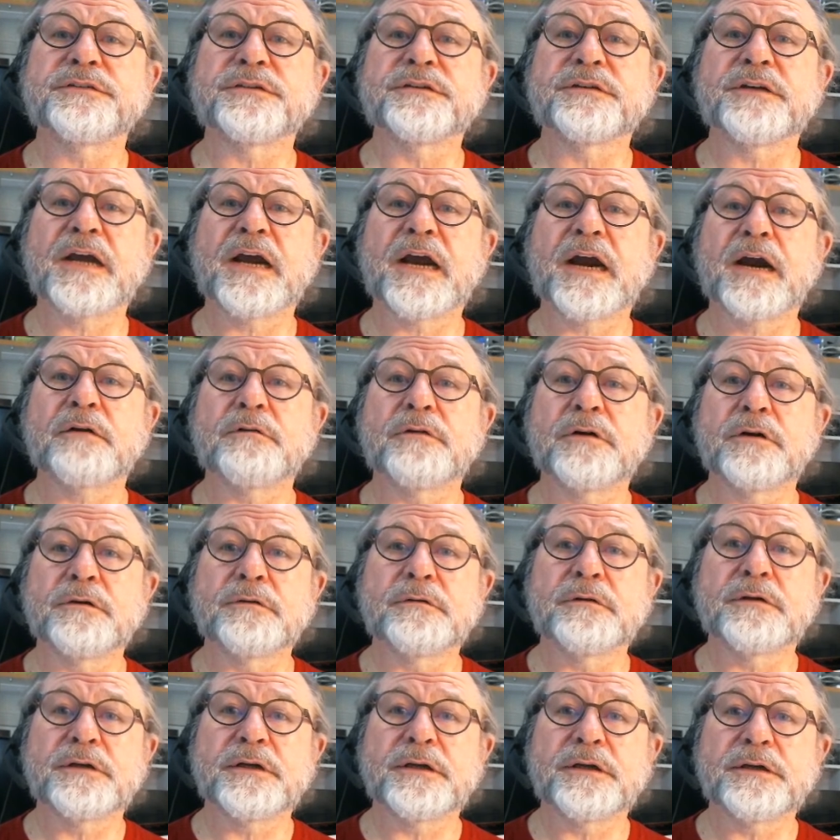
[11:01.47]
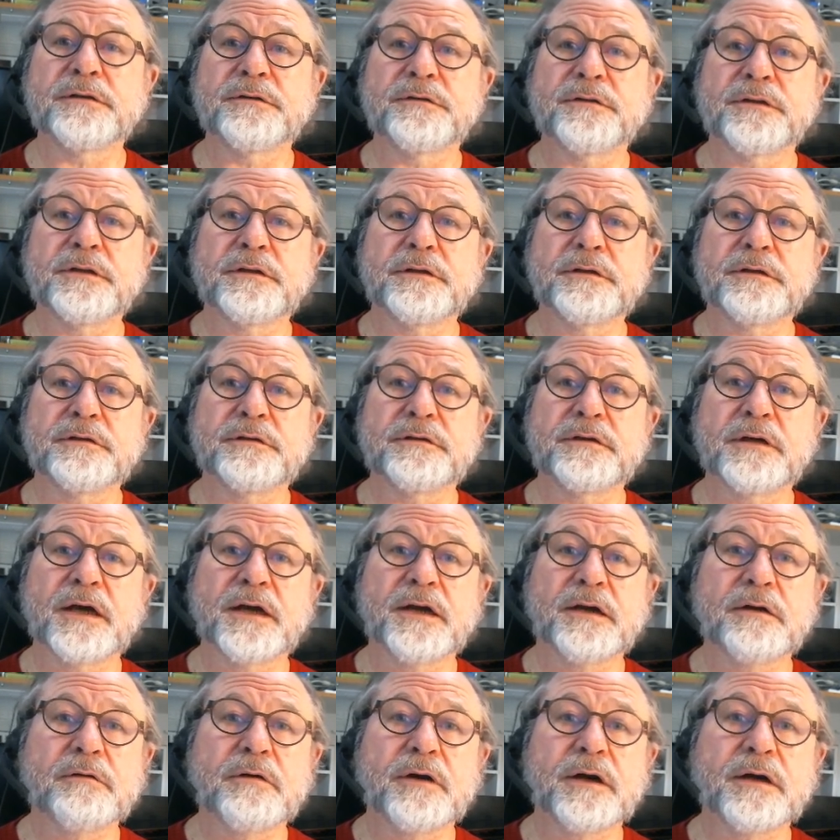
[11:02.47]
an arrow in the
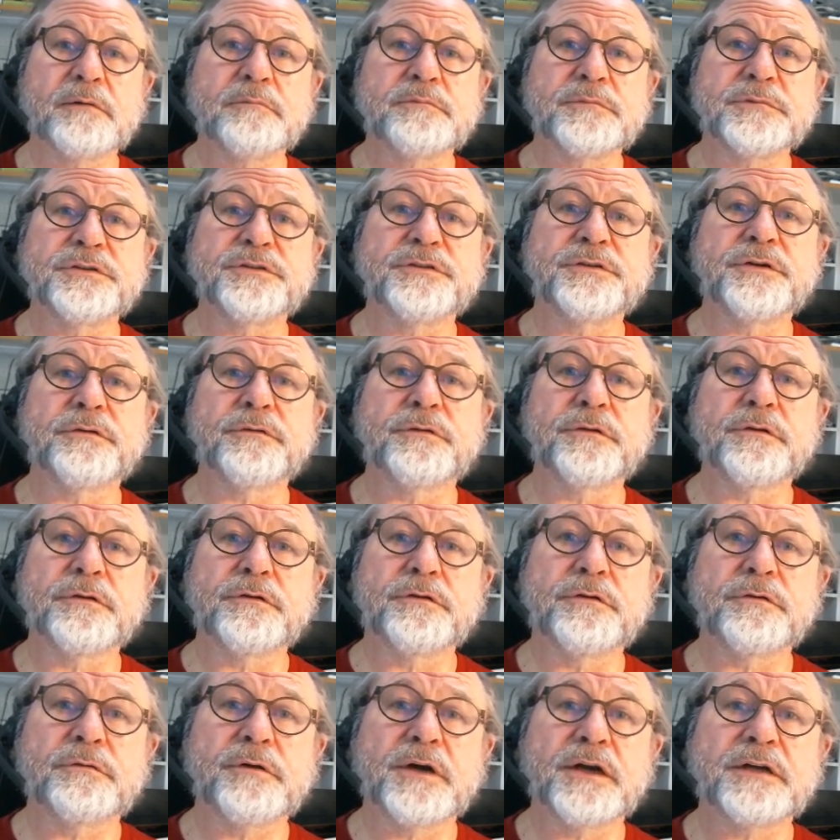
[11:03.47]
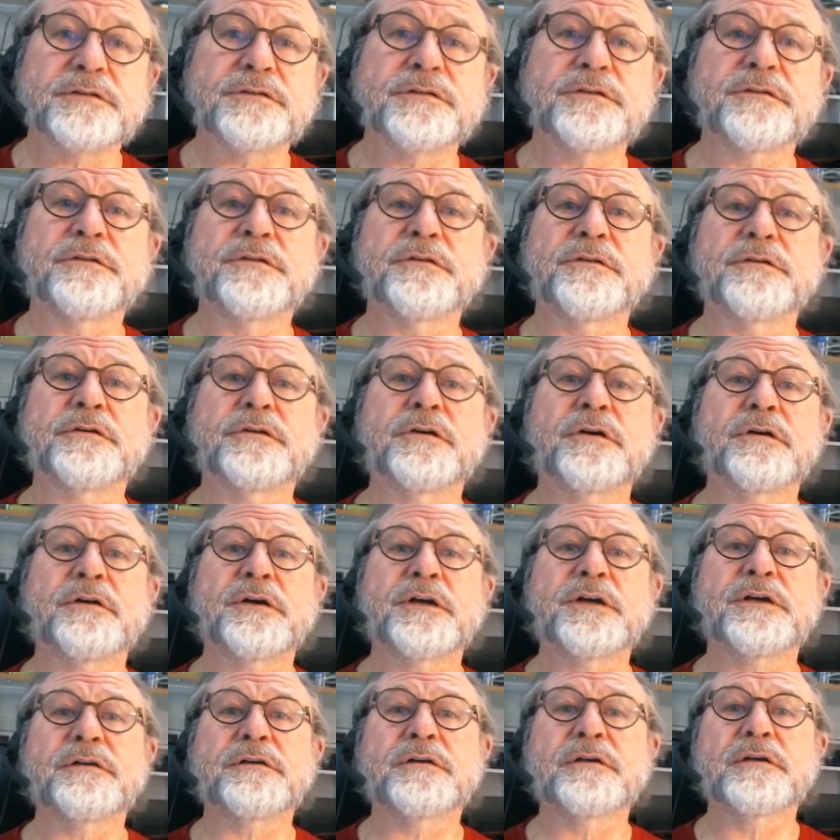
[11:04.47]
diagram to show the direction of the
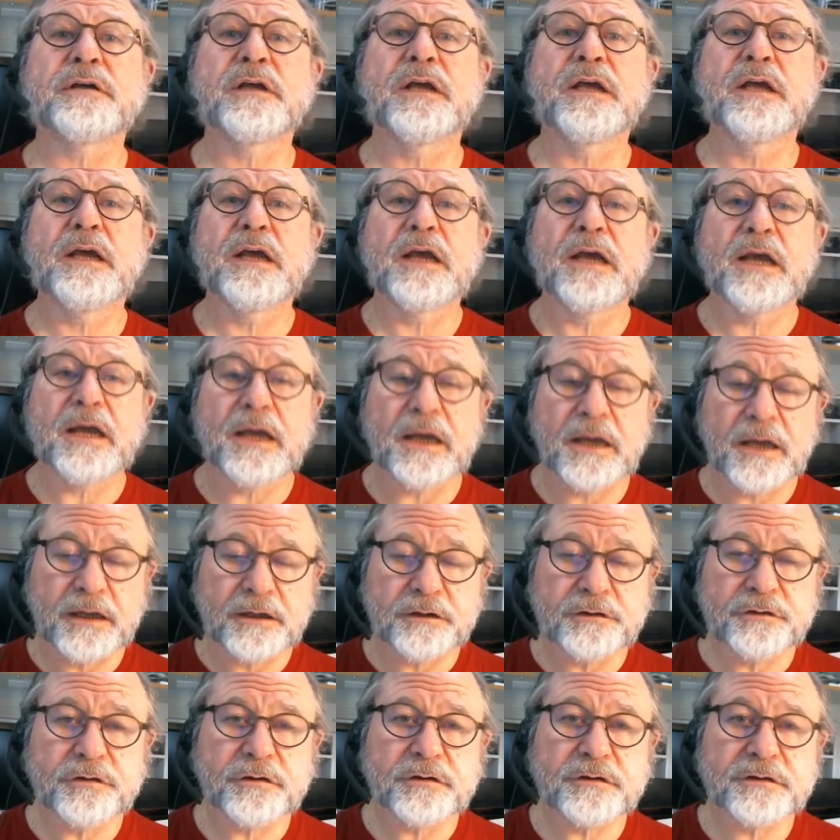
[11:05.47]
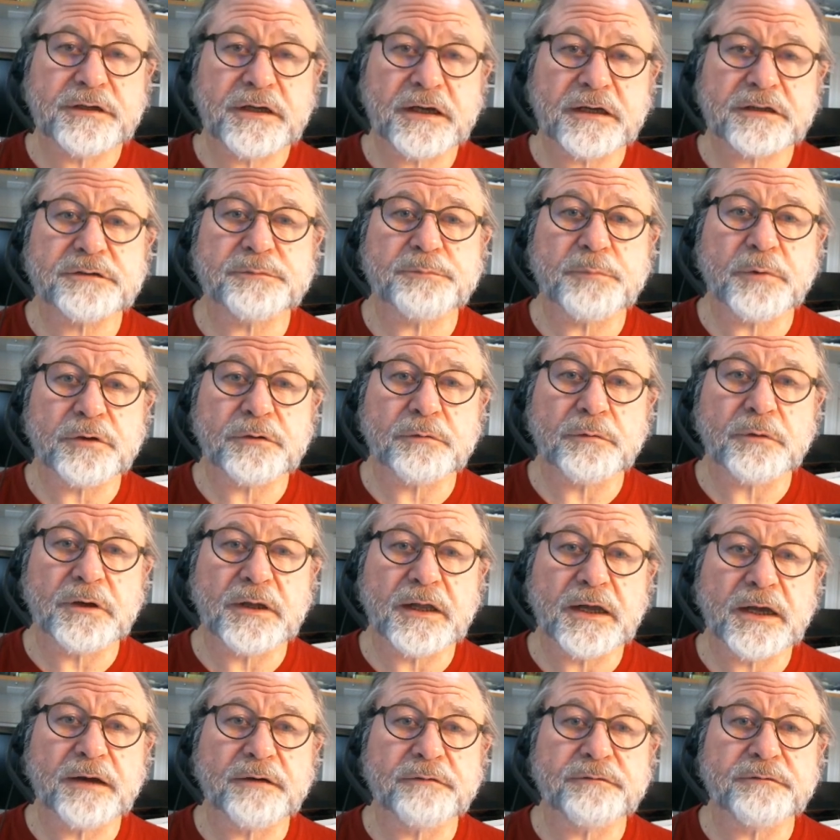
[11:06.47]
current. And your textbook will
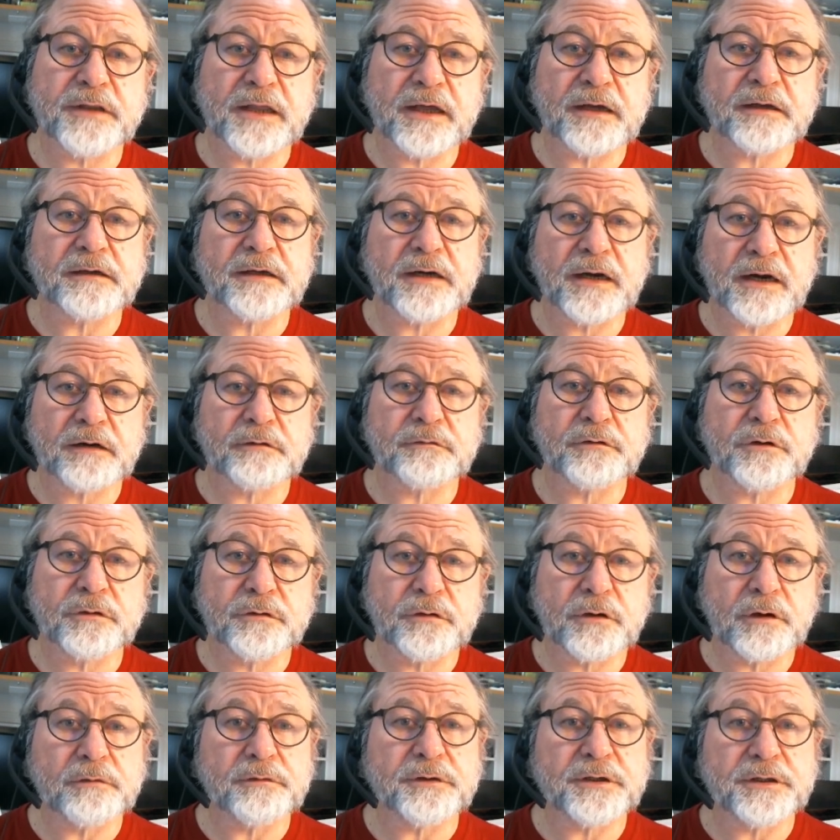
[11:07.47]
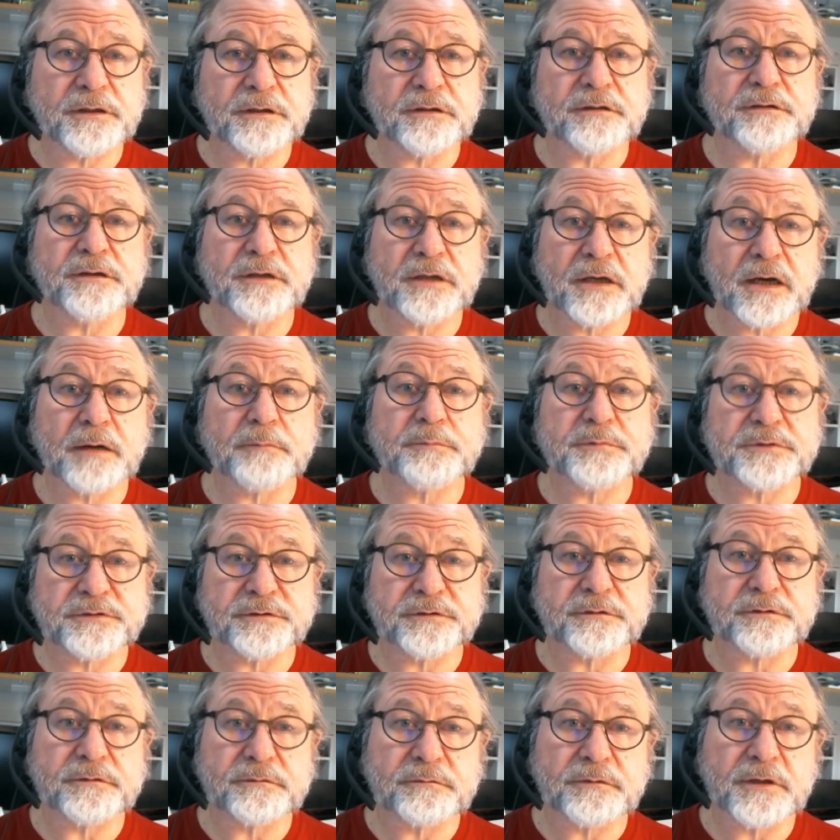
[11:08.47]
have that arrow going in the
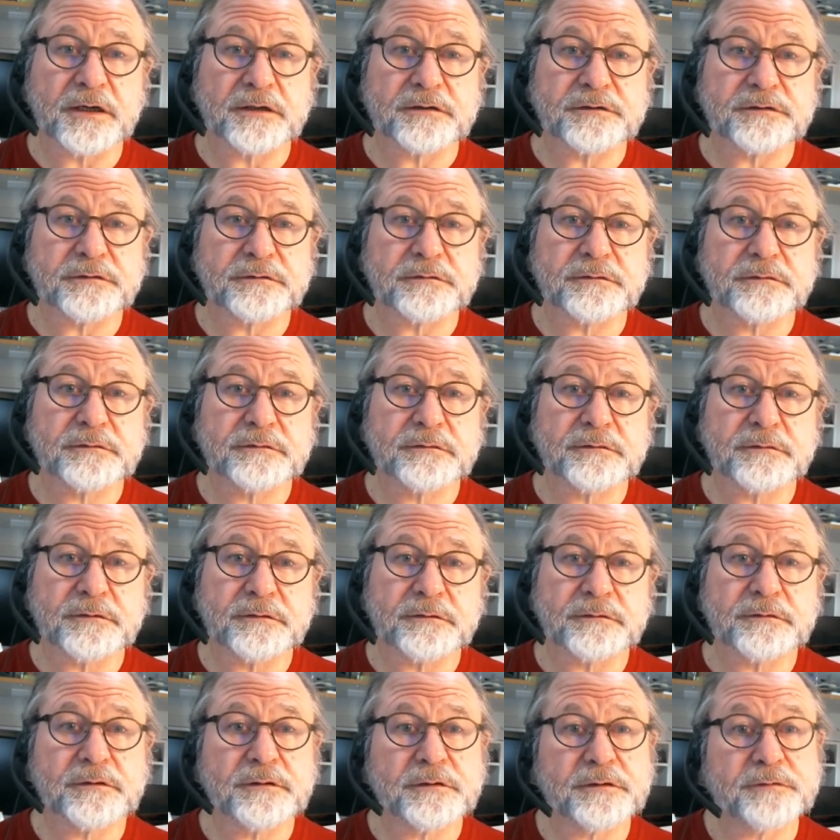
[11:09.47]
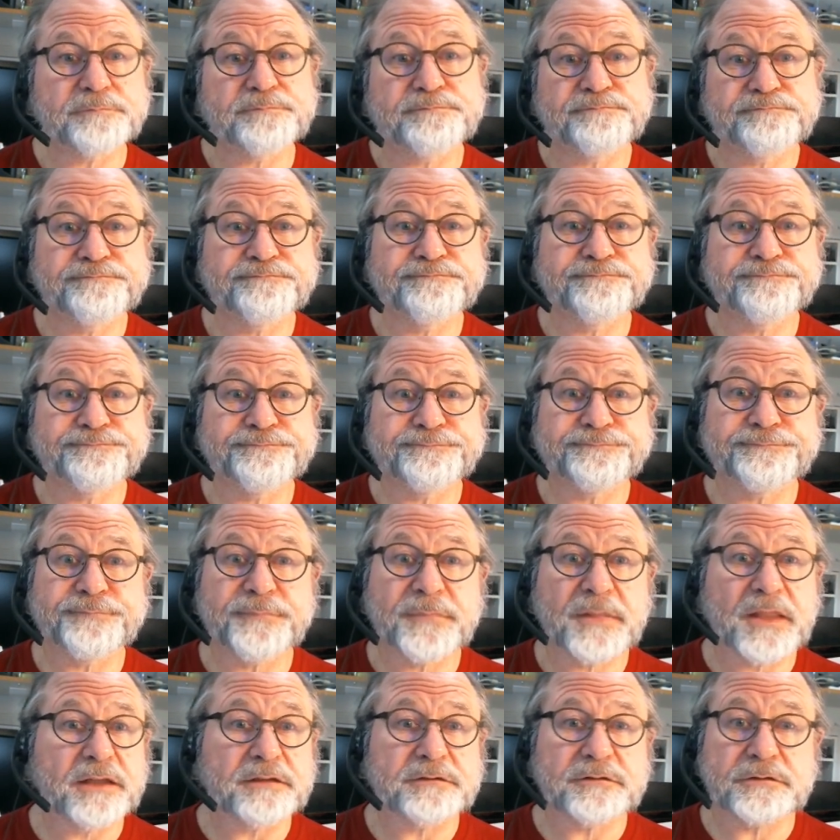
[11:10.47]
opposite direction. Okay,
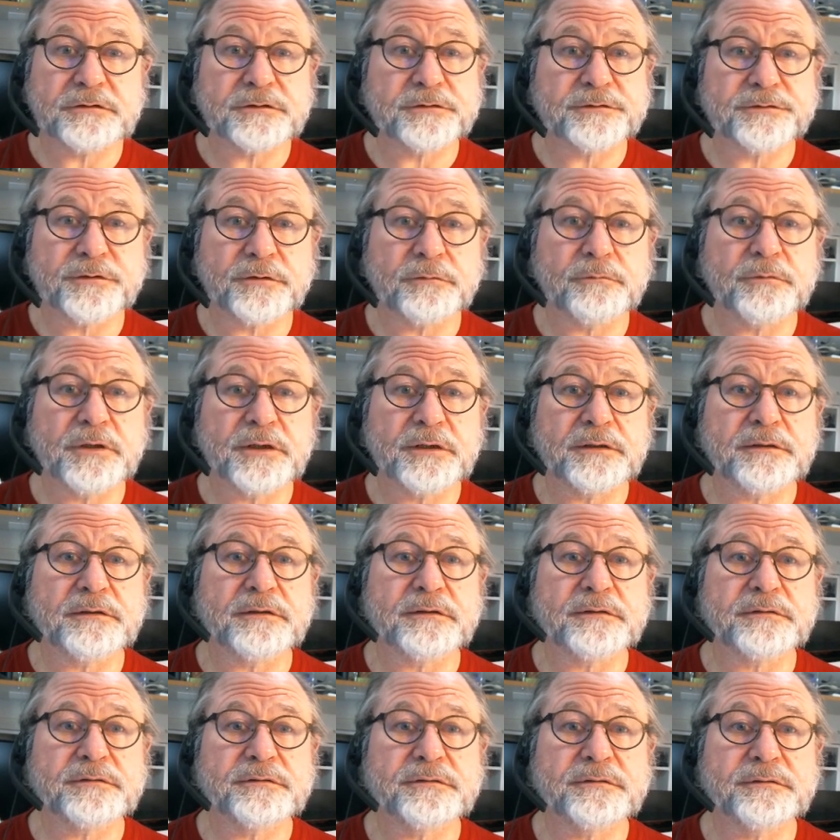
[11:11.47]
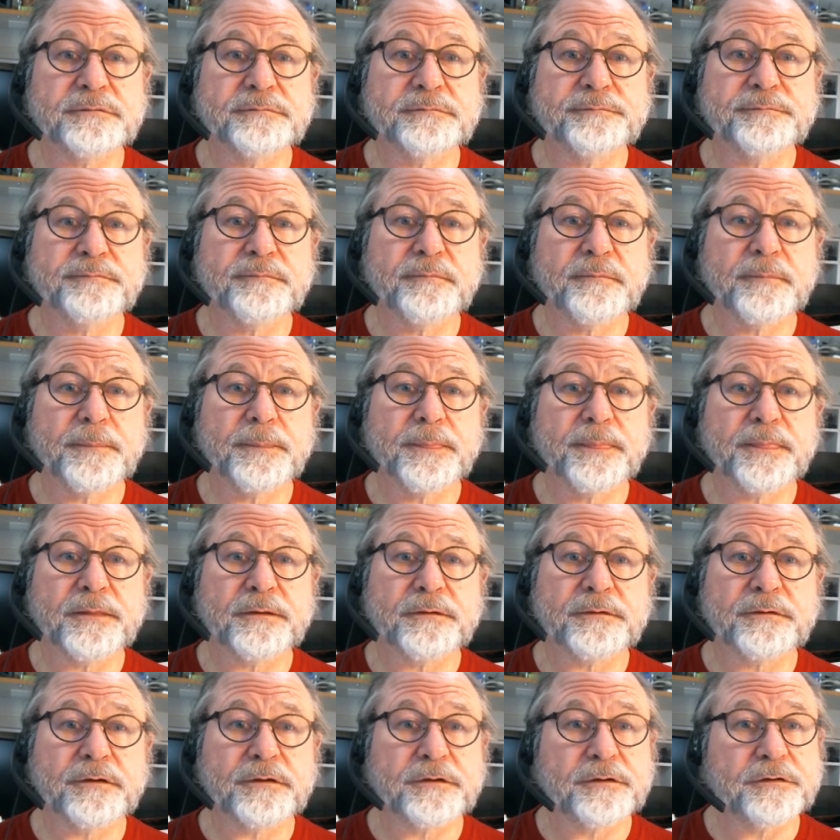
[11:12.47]
that's just the way it is.
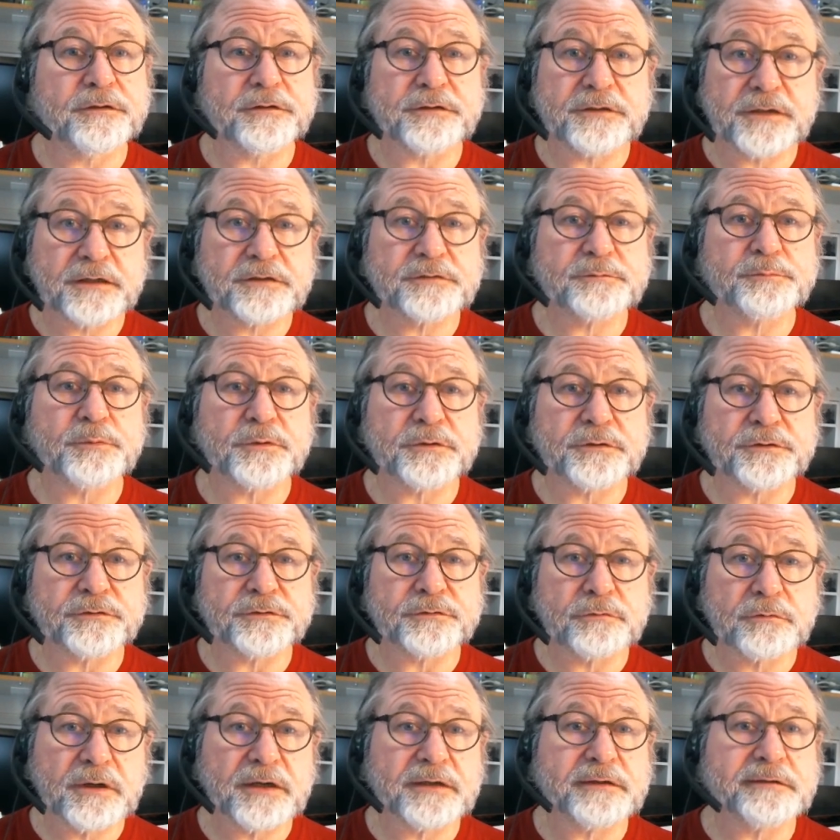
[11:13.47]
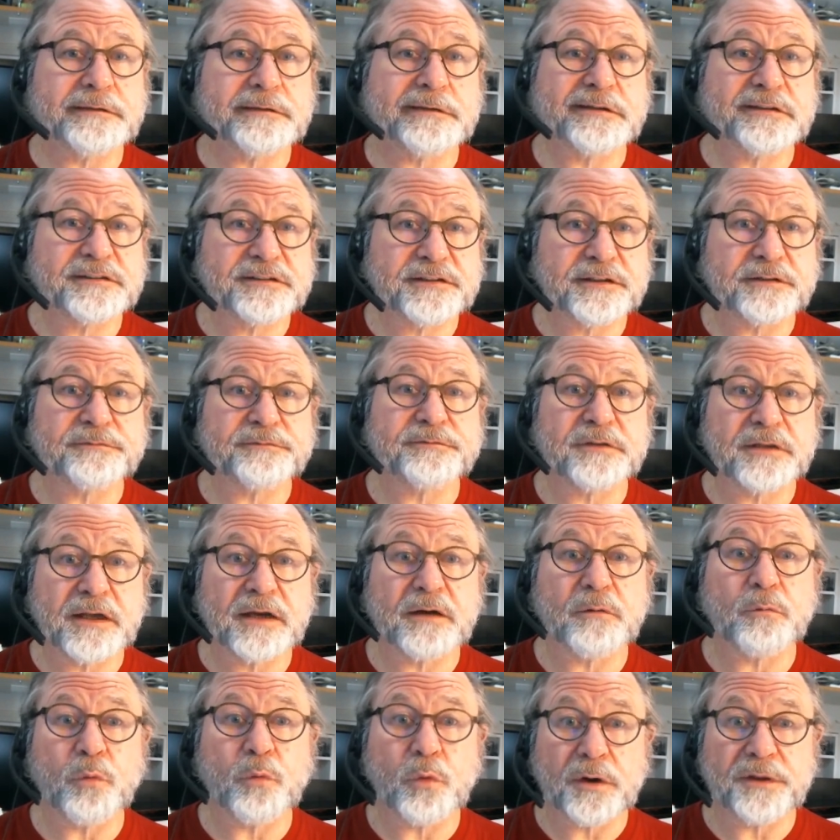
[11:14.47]
Okay, the textbook is great except for
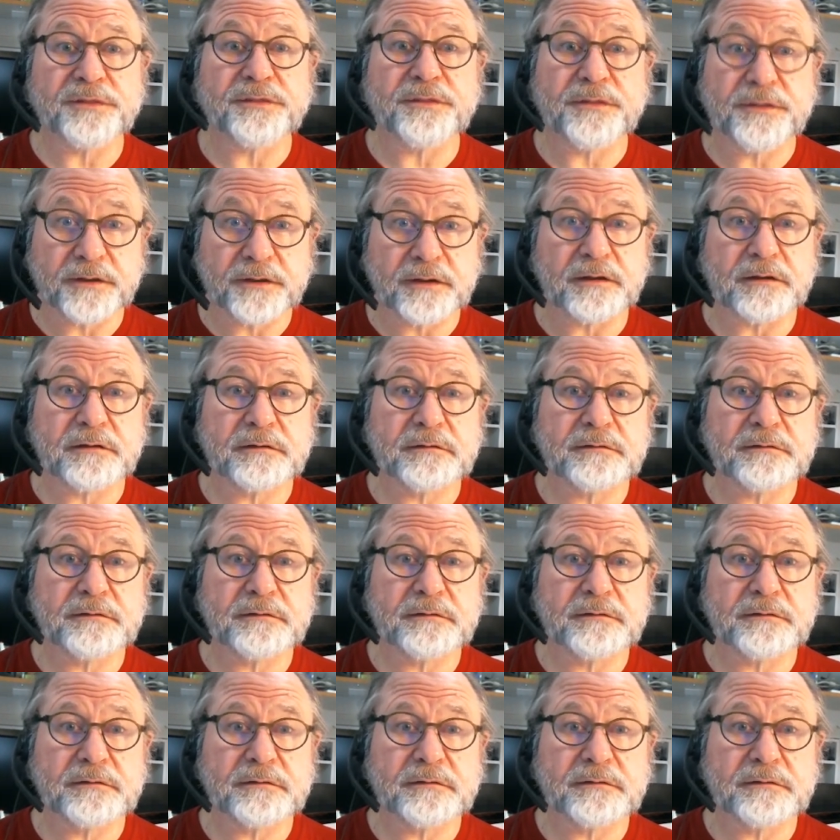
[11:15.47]
that one thing.